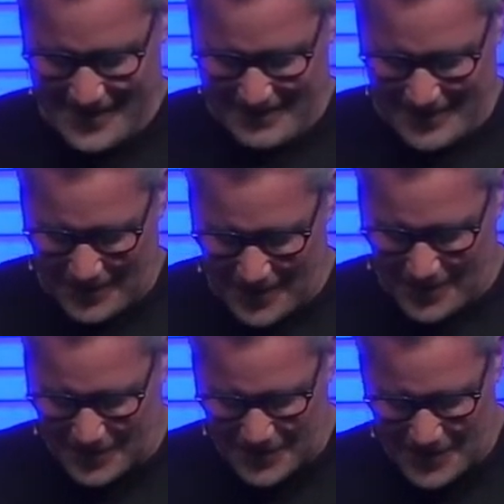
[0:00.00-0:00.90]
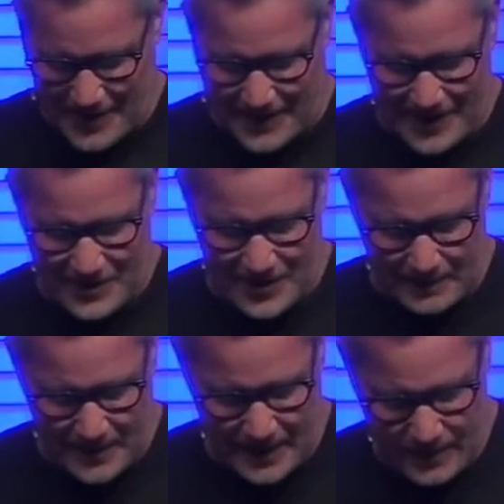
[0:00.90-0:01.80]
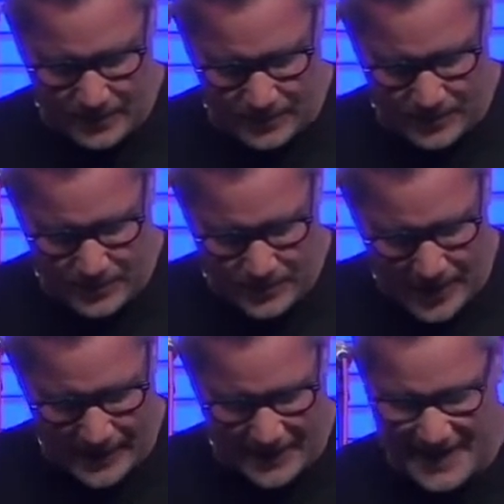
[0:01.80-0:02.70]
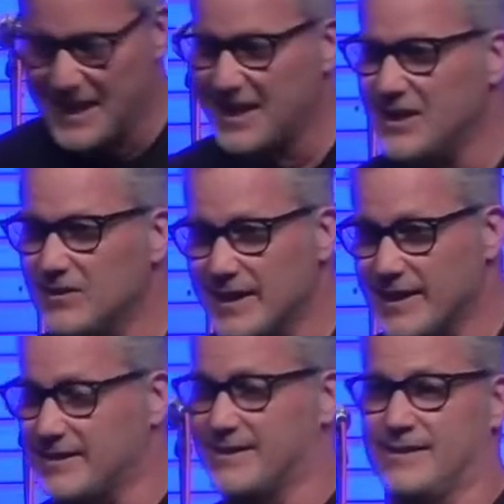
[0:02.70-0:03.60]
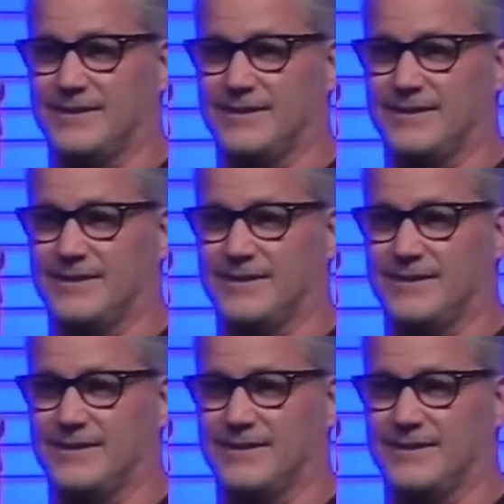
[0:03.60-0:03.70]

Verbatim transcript: the Lord will strike Egypt, and he will strike and heal it.